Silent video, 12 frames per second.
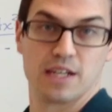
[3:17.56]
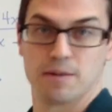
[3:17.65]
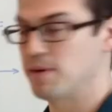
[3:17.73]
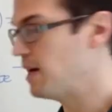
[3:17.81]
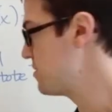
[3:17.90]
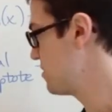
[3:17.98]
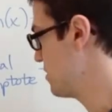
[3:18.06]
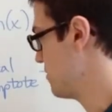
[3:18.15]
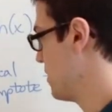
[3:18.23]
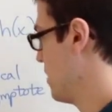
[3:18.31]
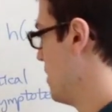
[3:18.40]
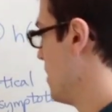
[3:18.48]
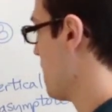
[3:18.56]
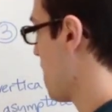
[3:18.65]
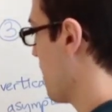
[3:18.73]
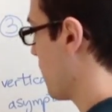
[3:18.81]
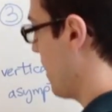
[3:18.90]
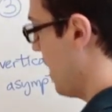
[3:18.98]
get a positive.
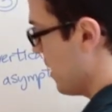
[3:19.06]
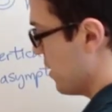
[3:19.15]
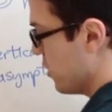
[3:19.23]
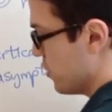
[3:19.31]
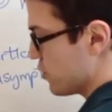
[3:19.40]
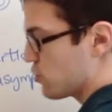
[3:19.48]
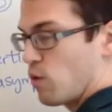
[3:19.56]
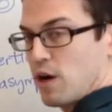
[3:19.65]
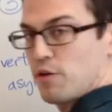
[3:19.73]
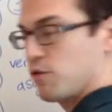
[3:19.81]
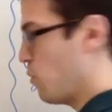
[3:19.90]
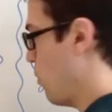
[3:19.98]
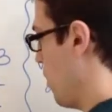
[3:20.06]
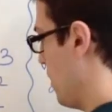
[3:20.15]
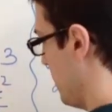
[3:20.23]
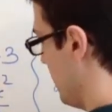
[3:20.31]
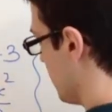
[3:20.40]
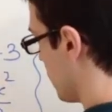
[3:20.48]
Okay, square root of
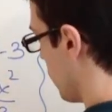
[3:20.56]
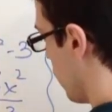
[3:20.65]
1 is